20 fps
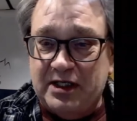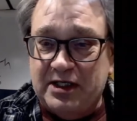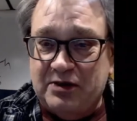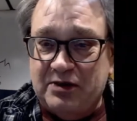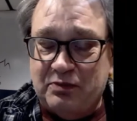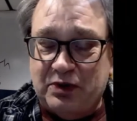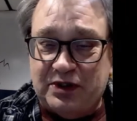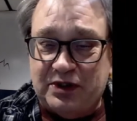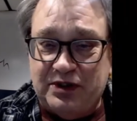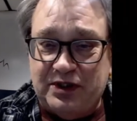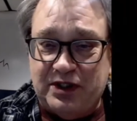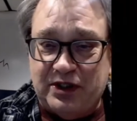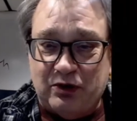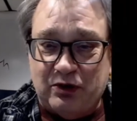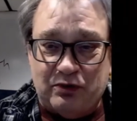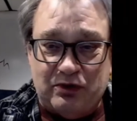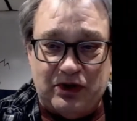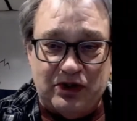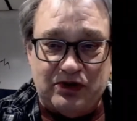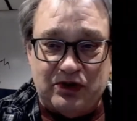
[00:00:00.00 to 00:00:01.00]
but
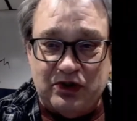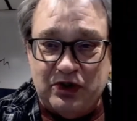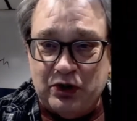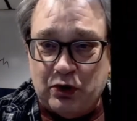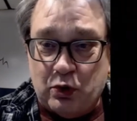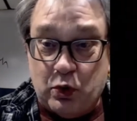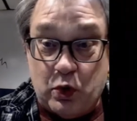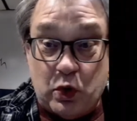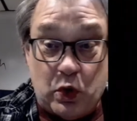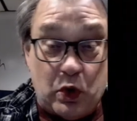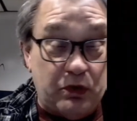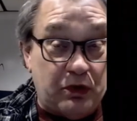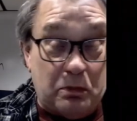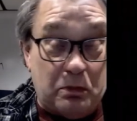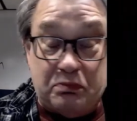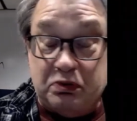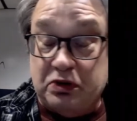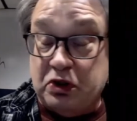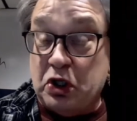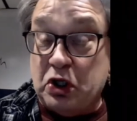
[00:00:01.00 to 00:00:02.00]
this, or the
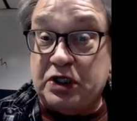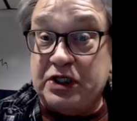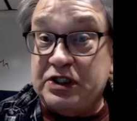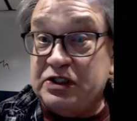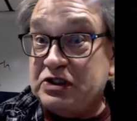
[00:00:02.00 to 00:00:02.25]
plug is